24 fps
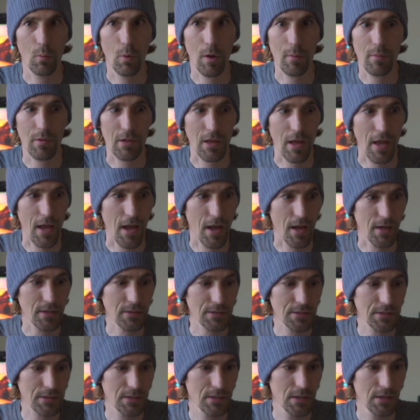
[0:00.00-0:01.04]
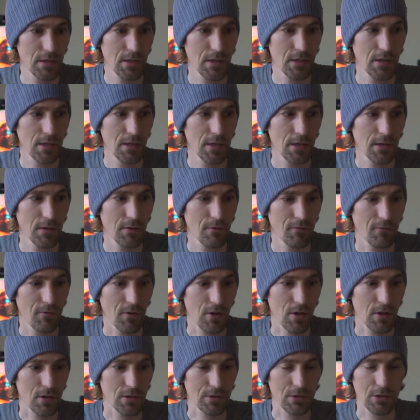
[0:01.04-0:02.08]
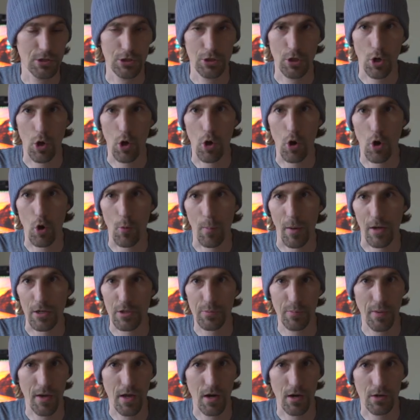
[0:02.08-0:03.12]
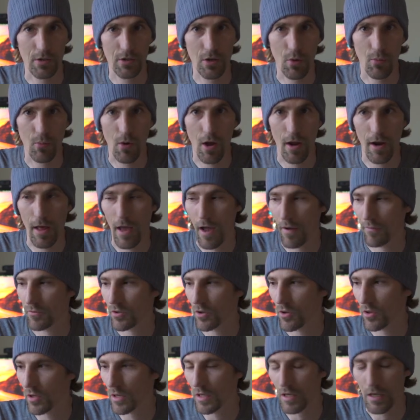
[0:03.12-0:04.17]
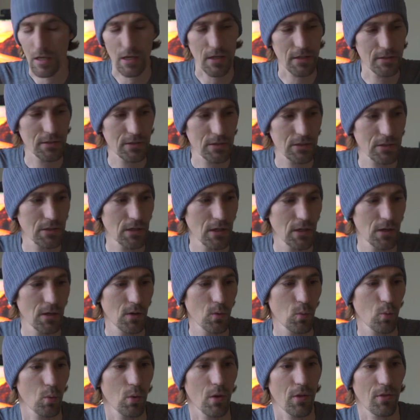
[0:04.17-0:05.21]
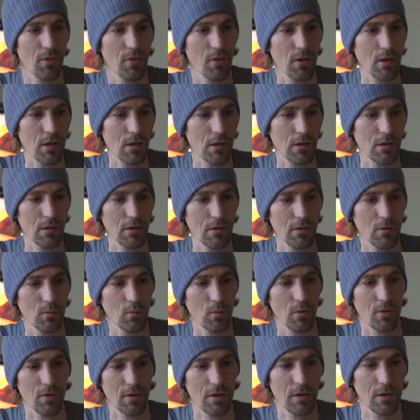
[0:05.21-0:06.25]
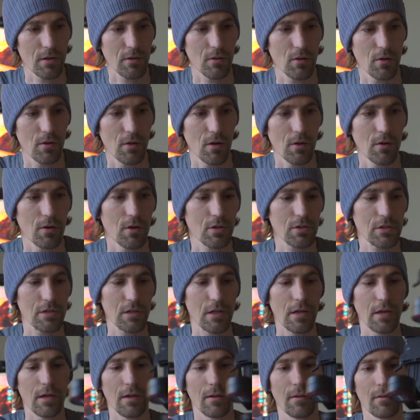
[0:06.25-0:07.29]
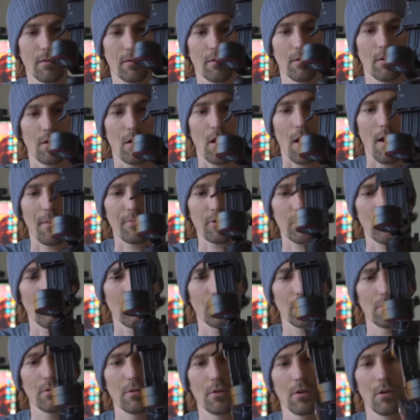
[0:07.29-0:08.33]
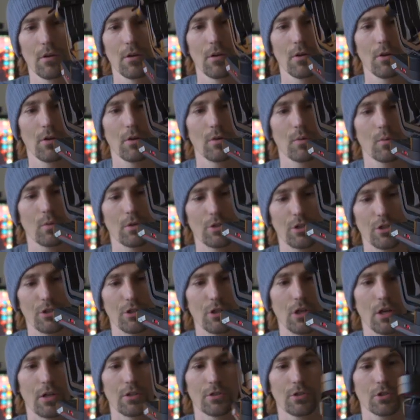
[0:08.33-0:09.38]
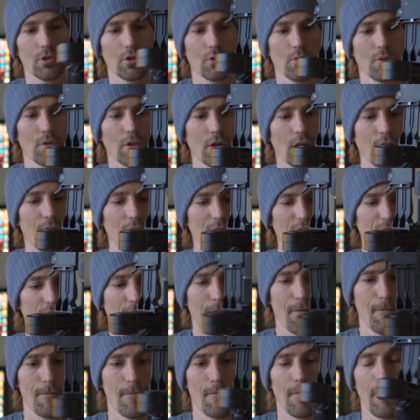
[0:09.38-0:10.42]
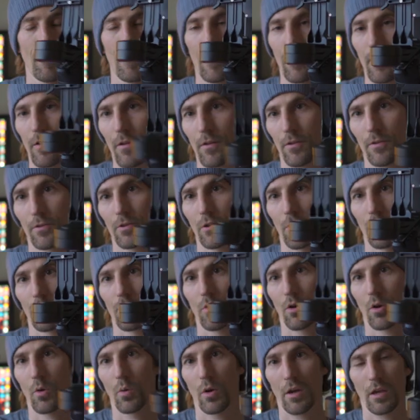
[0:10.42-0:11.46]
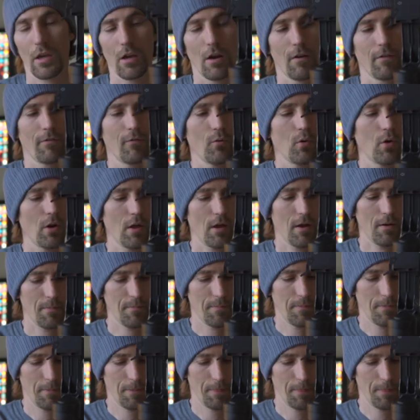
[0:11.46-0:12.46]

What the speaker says: Weebill S feels so much better to run after the kids with the undersling option, which is you unscrew this. Do it real quick here for you.